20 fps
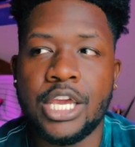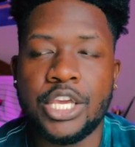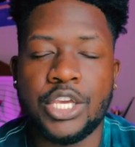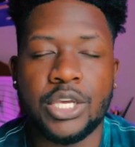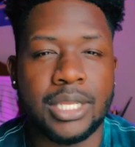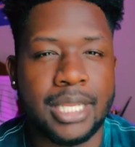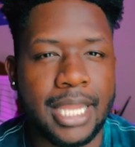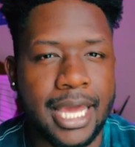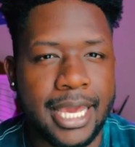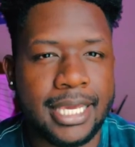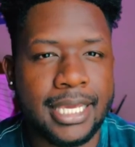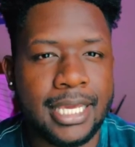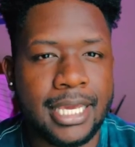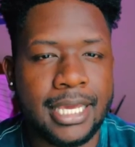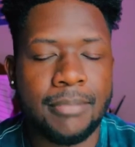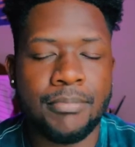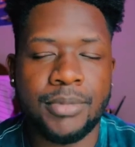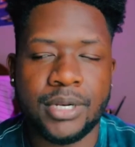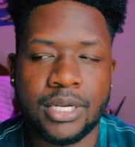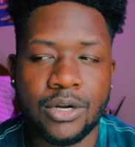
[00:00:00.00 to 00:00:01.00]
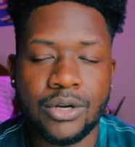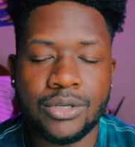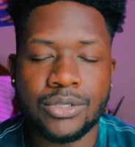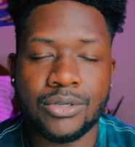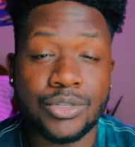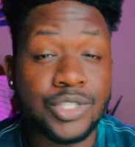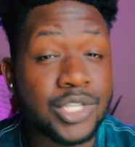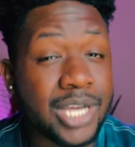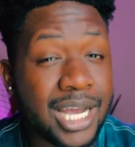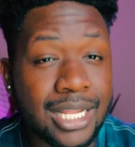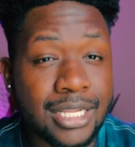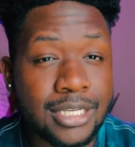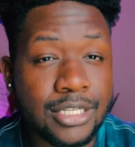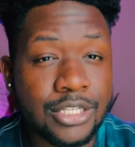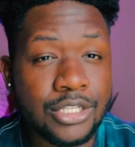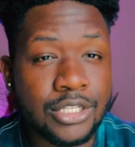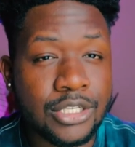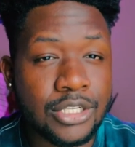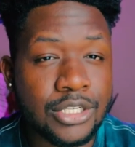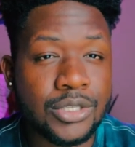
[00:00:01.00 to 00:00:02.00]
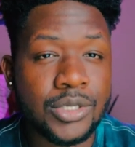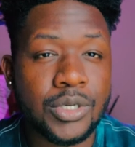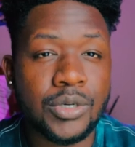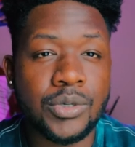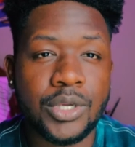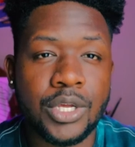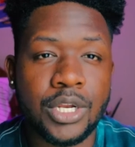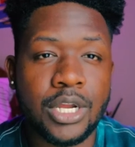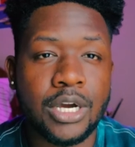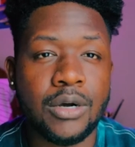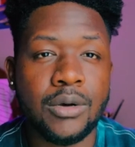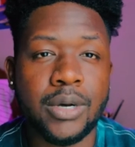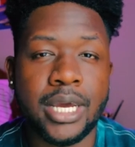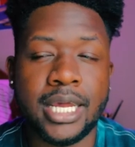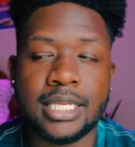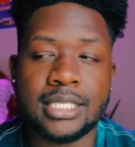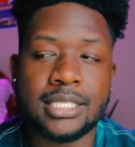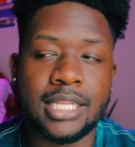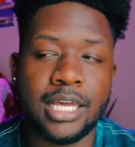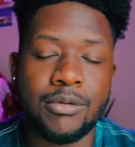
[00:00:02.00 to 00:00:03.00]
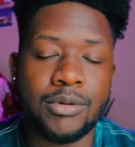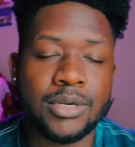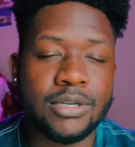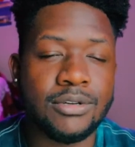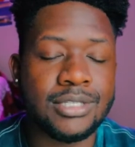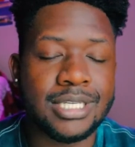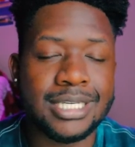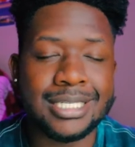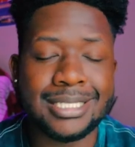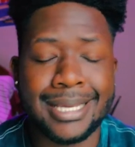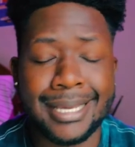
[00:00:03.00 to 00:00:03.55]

you like it, but it also challenges you, you know, and it's like one of those things,